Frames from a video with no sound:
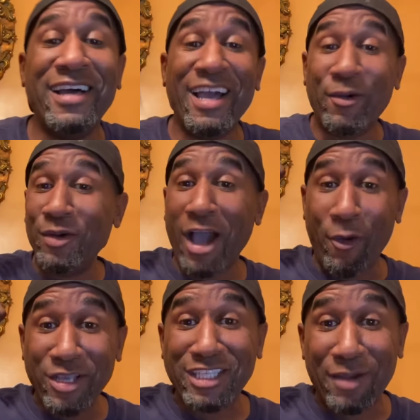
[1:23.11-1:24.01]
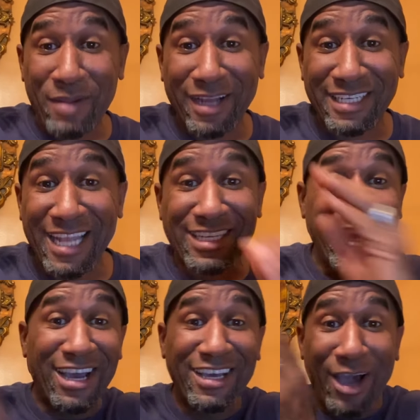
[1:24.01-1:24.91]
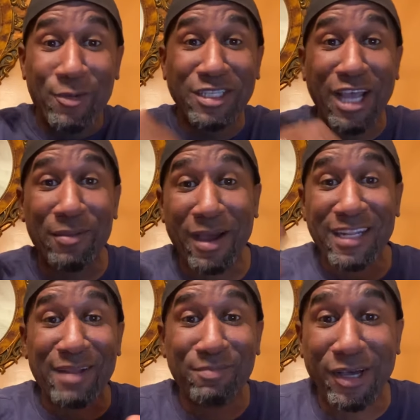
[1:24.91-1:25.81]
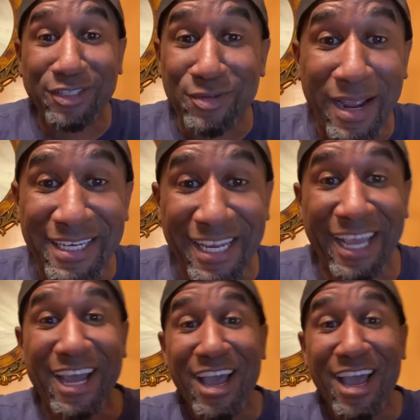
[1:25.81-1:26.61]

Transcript: Are we talking about that there? Are we talking about that muscle right there?